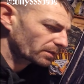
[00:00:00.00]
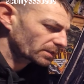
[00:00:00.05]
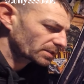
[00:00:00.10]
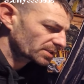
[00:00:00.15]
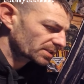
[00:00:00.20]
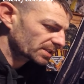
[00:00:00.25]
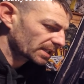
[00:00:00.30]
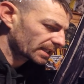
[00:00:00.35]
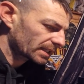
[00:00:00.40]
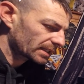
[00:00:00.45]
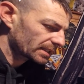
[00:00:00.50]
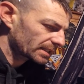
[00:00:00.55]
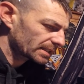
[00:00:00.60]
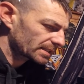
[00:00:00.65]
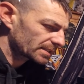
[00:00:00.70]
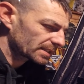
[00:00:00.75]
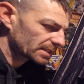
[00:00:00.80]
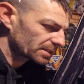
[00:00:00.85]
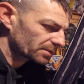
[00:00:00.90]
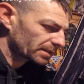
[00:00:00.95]
bothered sticking
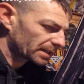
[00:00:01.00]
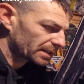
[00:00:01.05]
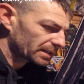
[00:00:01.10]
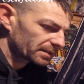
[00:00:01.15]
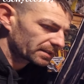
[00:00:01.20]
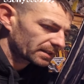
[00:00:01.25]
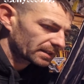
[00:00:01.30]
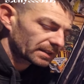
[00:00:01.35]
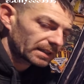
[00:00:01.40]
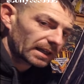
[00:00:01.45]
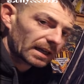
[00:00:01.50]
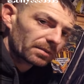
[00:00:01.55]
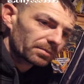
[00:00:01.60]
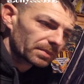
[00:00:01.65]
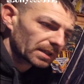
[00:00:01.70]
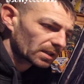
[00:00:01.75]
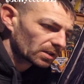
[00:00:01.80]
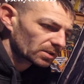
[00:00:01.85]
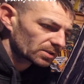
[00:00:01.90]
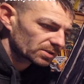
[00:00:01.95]
these in or anything
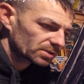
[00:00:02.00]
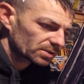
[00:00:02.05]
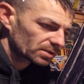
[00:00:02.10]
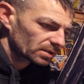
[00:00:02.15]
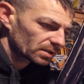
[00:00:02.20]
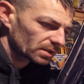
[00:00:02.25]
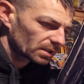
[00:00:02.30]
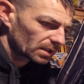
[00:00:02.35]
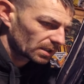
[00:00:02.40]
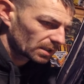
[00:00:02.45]
yet because